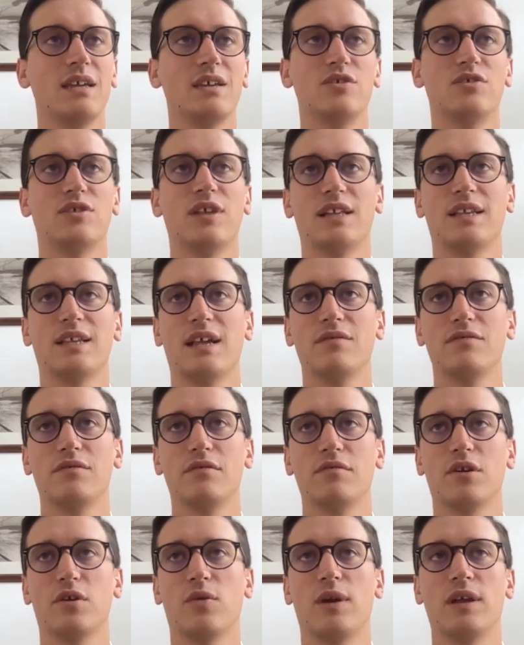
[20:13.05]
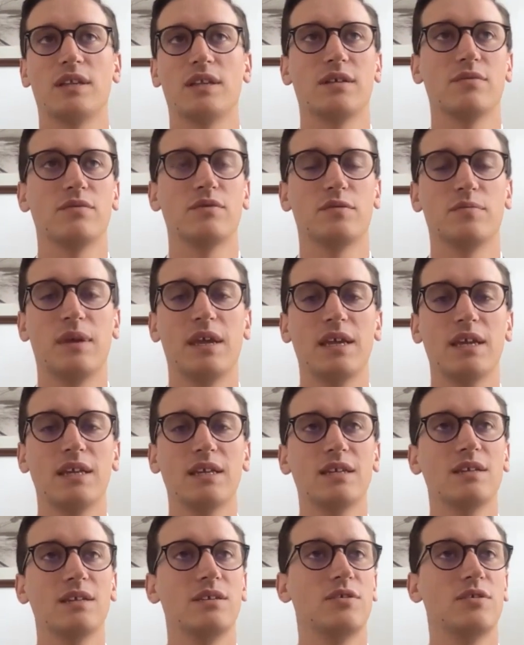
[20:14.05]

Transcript: You set out the request that was made,